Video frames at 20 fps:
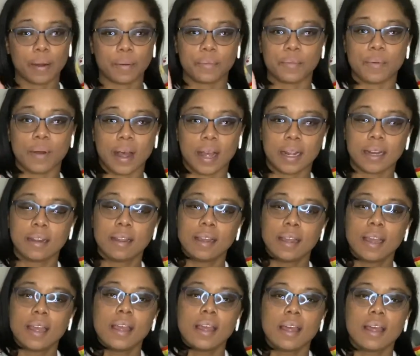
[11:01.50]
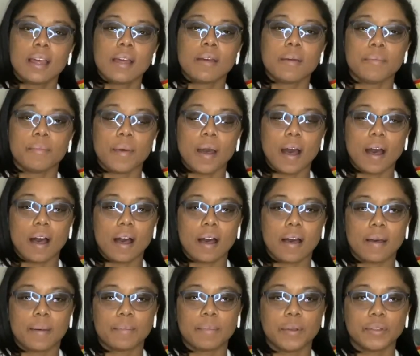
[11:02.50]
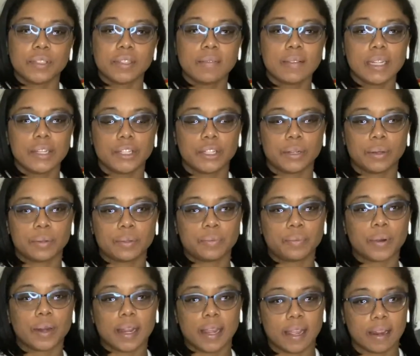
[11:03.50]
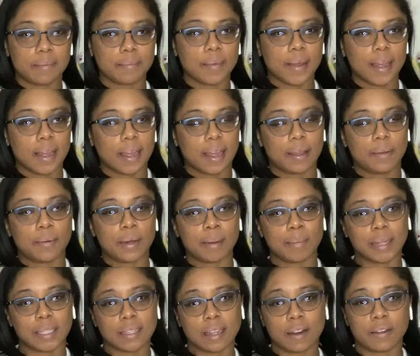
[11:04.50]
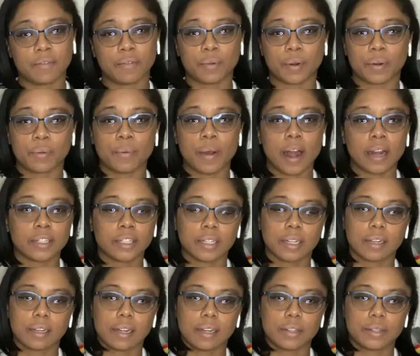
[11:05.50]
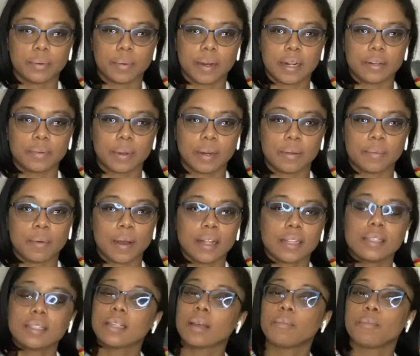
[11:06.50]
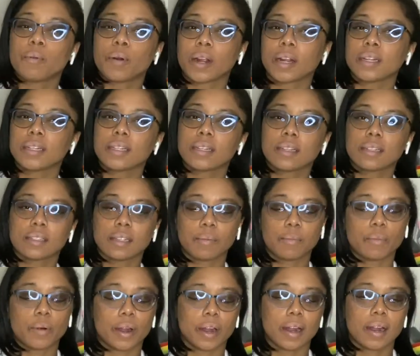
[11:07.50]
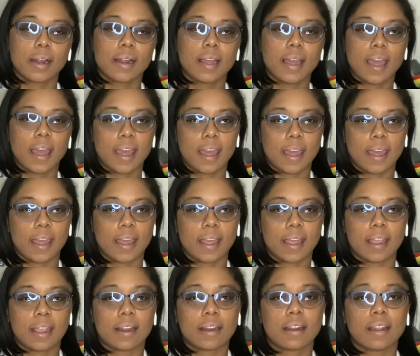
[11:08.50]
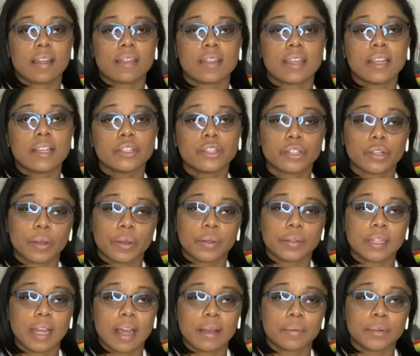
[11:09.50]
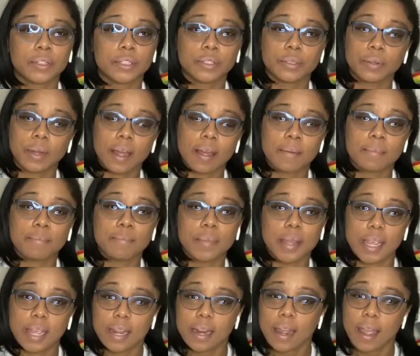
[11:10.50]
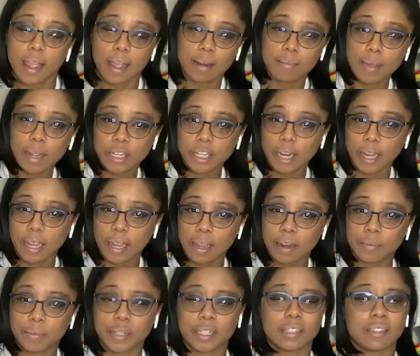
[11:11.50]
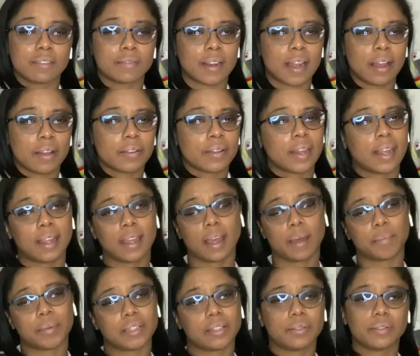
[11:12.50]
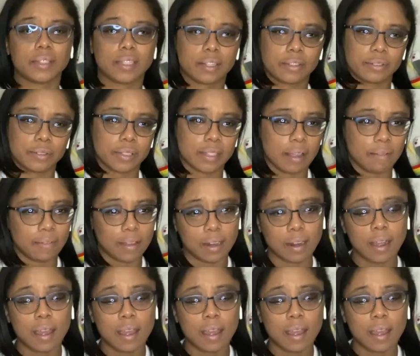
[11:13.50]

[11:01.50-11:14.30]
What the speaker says: 1. Most of these shows were in my what I'm excited for to watch in 2021. Some weren't, some were. And these shows I will do a mid anime check-in, which is around like episode 6 or 7.